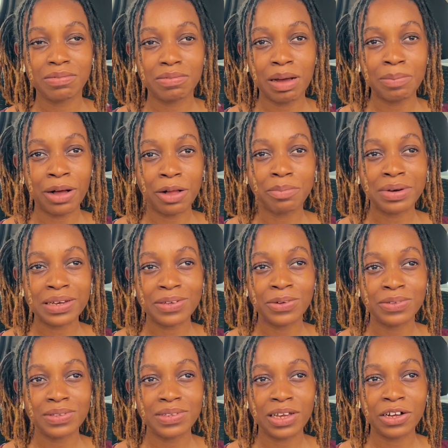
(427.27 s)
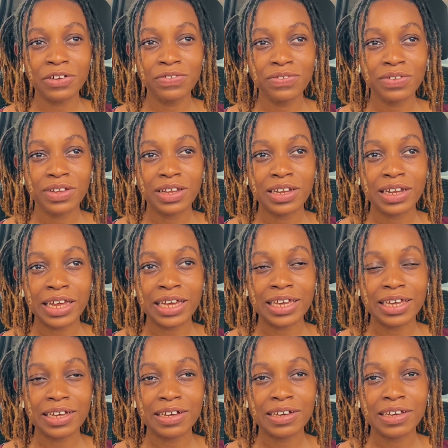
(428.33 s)
about my own self?
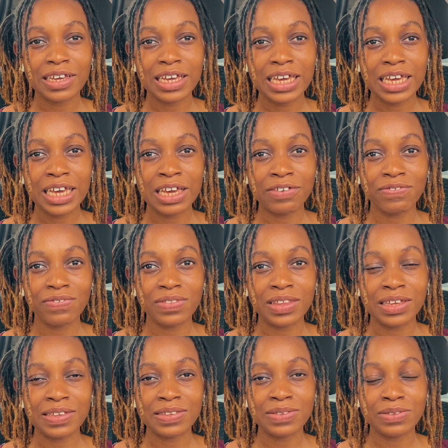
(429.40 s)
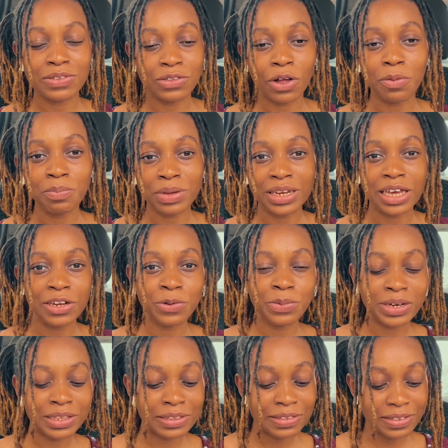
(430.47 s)
Like, if there's not been
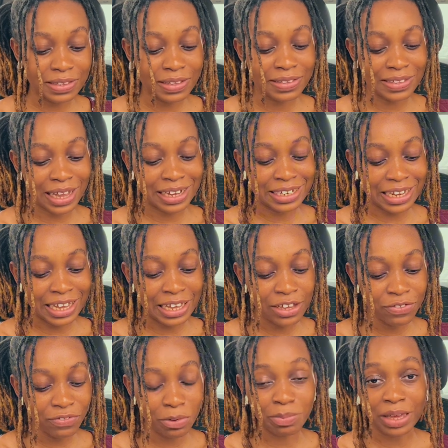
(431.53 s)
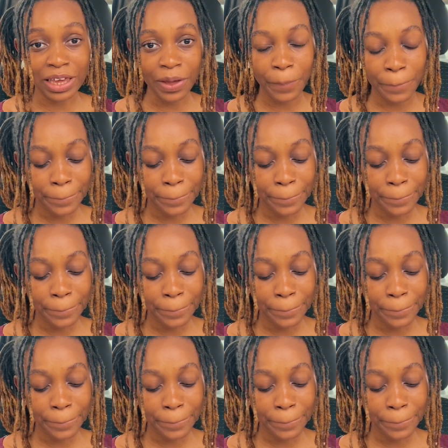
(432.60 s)
anyone since that day for me?